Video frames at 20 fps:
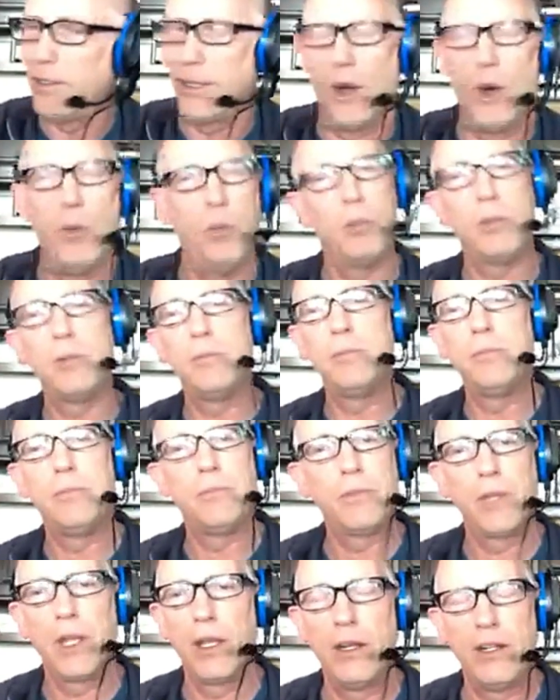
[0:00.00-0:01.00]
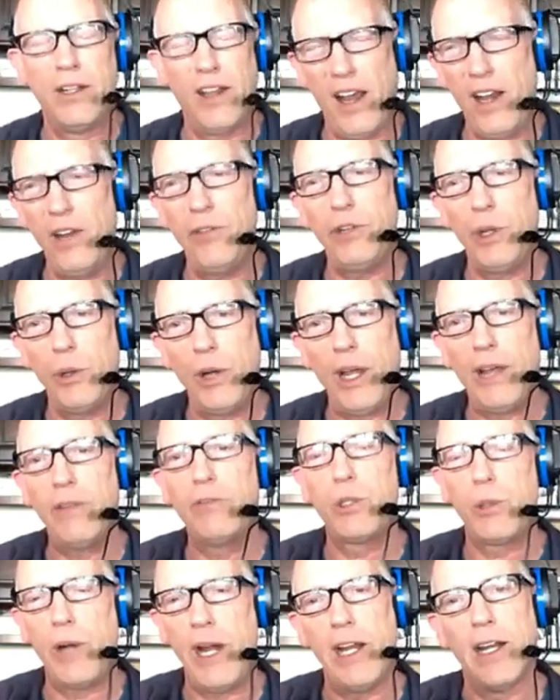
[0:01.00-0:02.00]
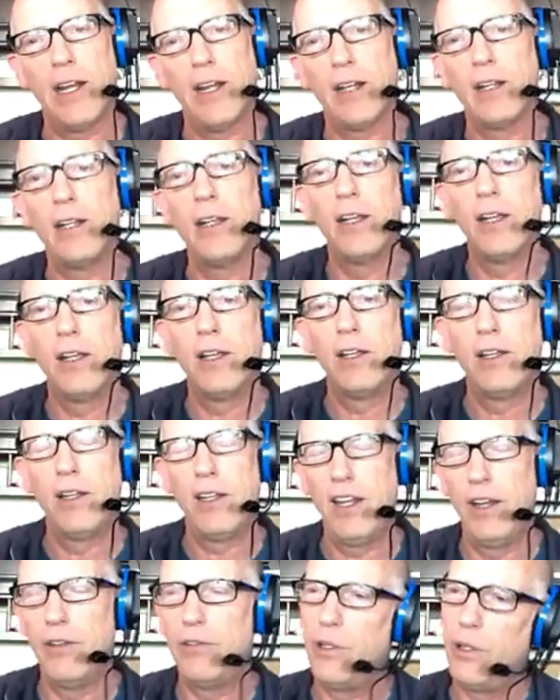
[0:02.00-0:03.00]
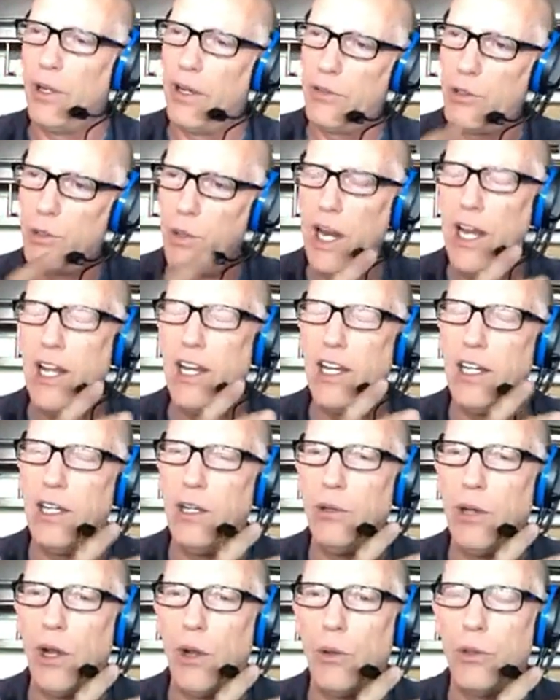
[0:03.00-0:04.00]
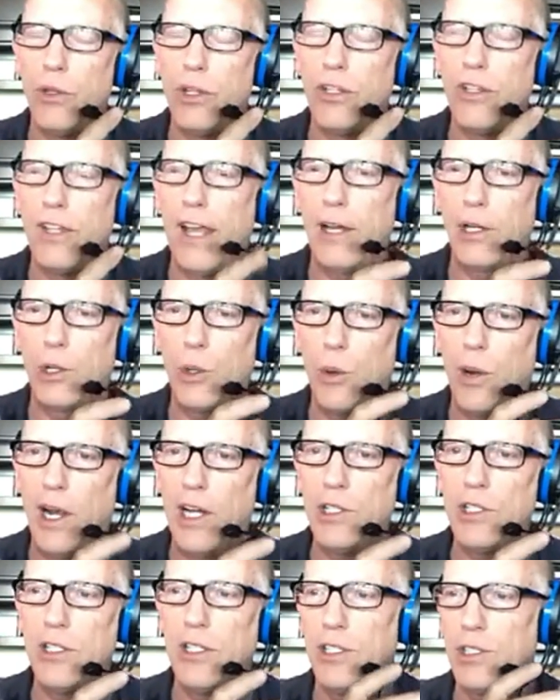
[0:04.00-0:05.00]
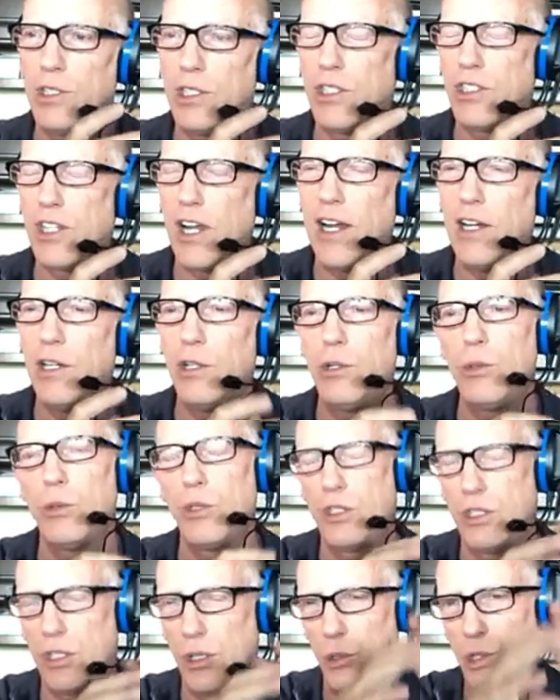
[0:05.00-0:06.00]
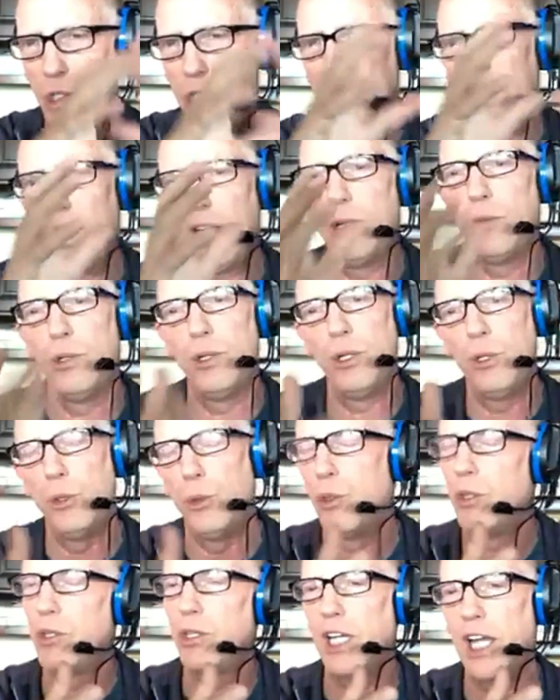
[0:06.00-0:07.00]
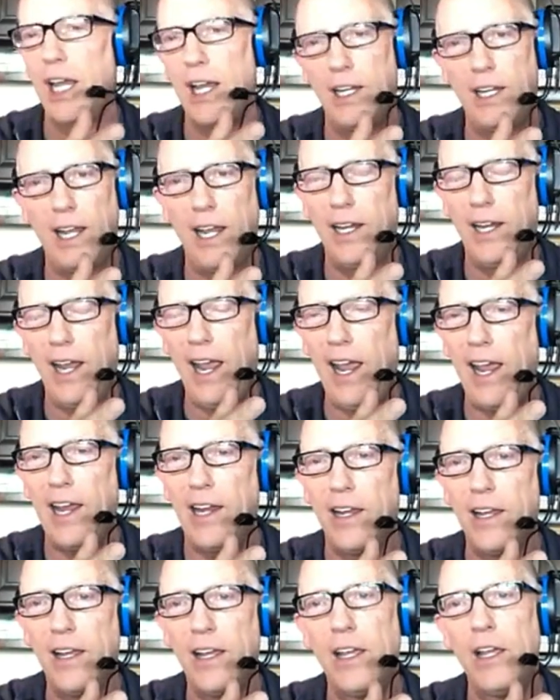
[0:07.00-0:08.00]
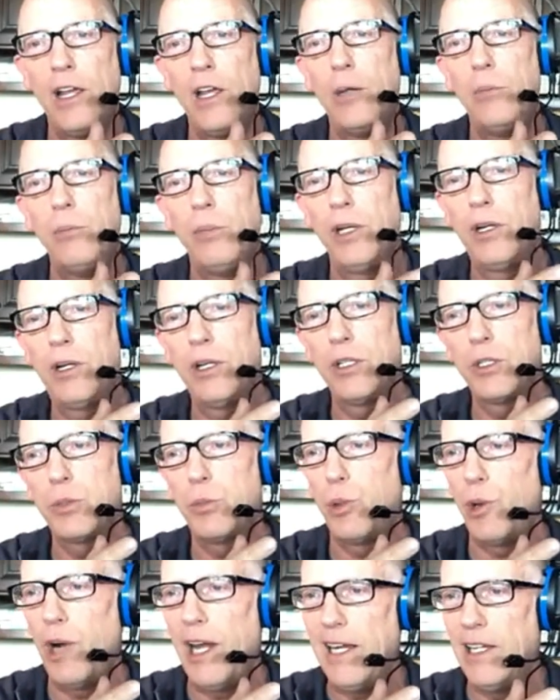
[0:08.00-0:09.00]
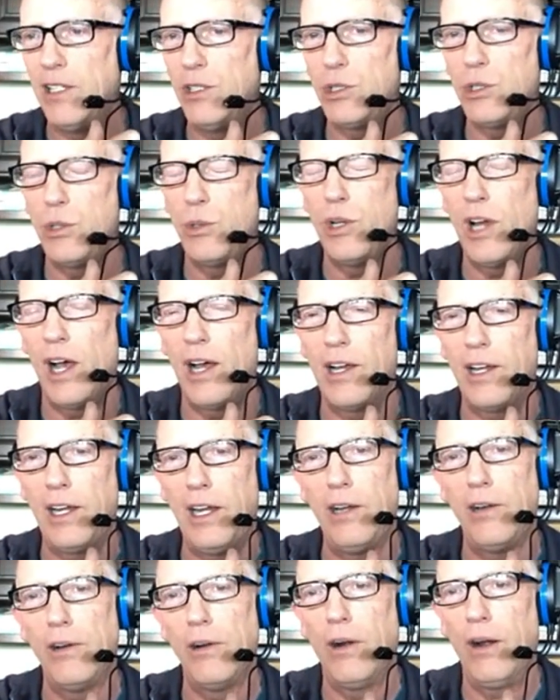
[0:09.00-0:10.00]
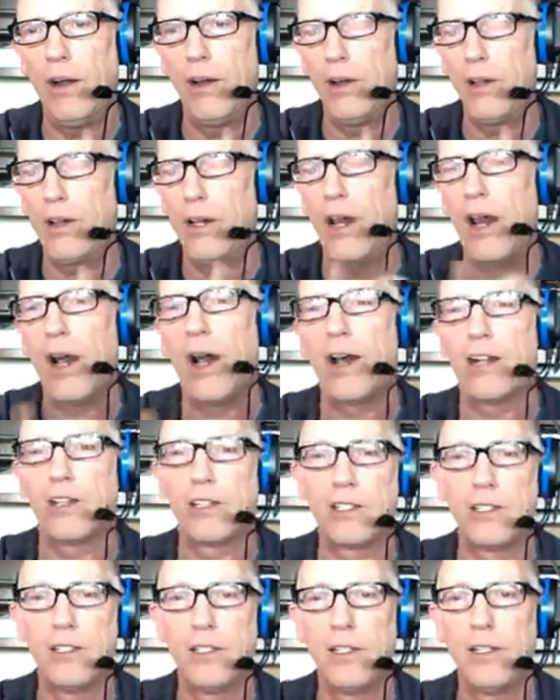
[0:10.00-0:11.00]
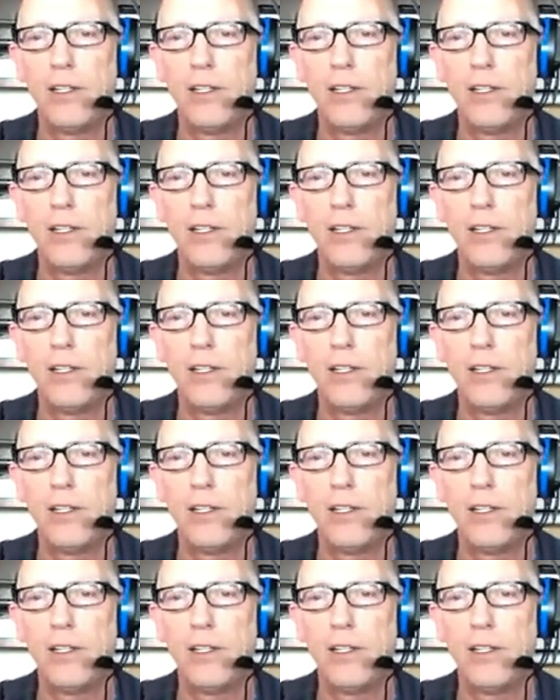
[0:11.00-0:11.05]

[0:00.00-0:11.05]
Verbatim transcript: Nope. Not if you have training. If you have training, you know that that question is designed to associate you with the KKK because brains do not hear not,